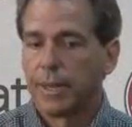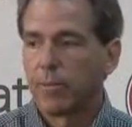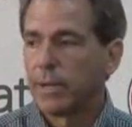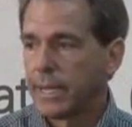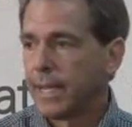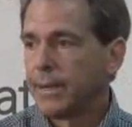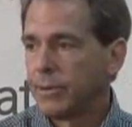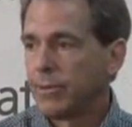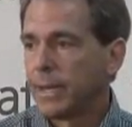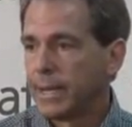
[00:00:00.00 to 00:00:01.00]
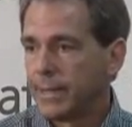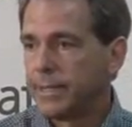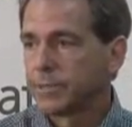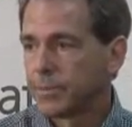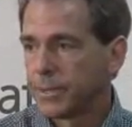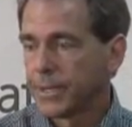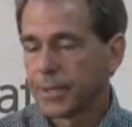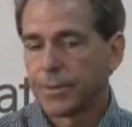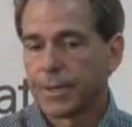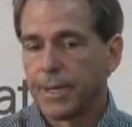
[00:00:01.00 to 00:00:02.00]
that we can do that in this
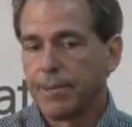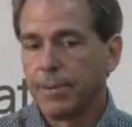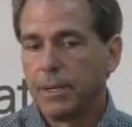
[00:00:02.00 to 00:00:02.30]
particular game.